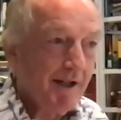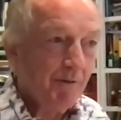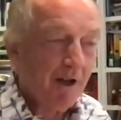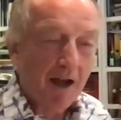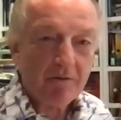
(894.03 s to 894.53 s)

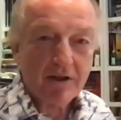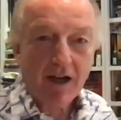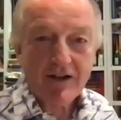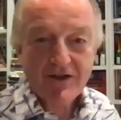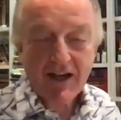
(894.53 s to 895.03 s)
well, I would like
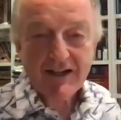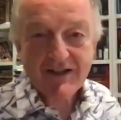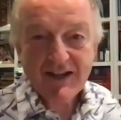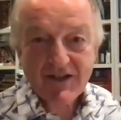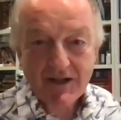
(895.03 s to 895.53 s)
to say his
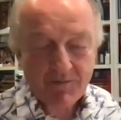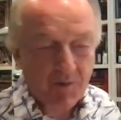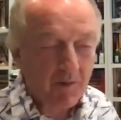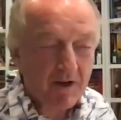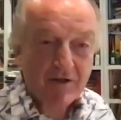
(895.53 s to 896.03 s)
sisters, probably his